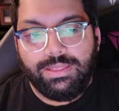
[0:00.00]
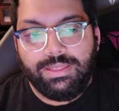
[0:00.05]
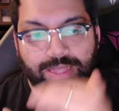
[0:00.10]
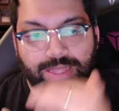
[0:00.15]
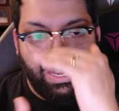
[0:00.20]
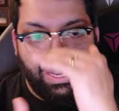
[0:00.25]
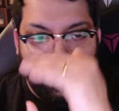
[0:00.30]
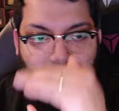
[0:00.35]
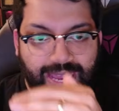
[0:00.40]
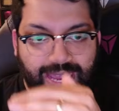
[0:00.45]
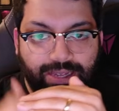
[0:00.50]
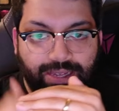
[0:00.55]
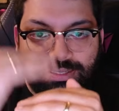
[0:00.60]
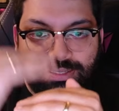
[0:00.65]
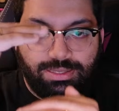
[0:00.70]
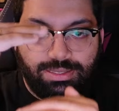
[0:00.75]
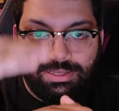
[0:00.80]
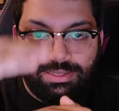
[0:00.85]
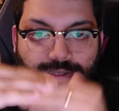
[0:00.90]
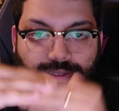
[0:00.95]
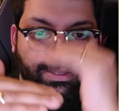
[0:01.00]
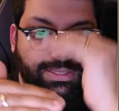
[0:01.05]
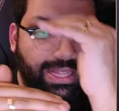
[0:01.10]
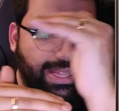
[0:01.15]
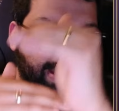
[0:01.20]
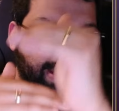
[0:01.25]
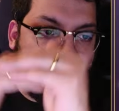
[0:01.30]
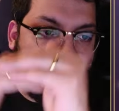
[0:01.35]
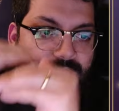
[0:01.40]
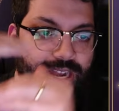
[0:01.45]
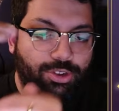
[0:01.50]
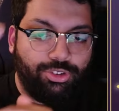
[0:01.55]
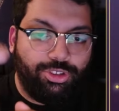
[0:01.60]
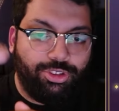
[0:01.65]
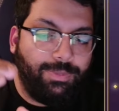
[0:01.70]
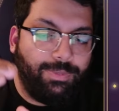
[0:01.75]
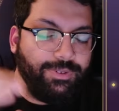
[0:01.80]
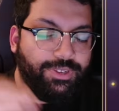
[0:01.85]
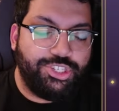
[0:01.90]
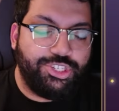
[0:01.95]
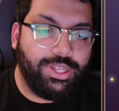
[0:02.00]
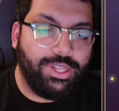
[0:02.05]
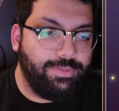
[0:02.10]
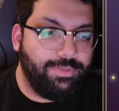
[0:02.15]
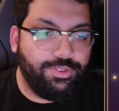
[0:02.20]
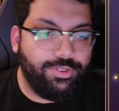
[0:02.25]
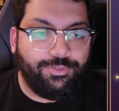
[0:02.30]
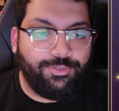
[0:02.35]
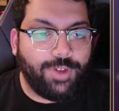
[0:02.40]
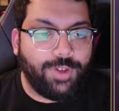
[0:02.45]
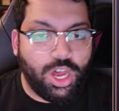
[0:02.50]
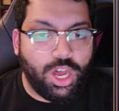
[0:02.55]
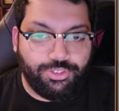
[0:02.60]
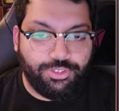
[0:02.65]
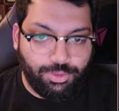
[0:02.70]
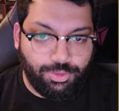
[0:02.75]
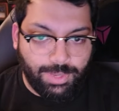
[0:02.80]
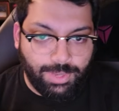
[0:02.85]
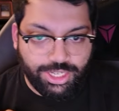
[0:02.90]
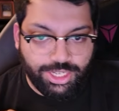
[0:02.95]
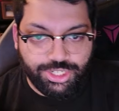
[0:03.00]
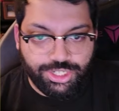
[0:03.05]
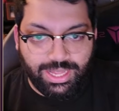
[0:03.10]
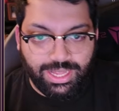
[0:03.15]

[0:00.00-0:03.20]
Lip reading: The layers that they add on top of each other is far too much,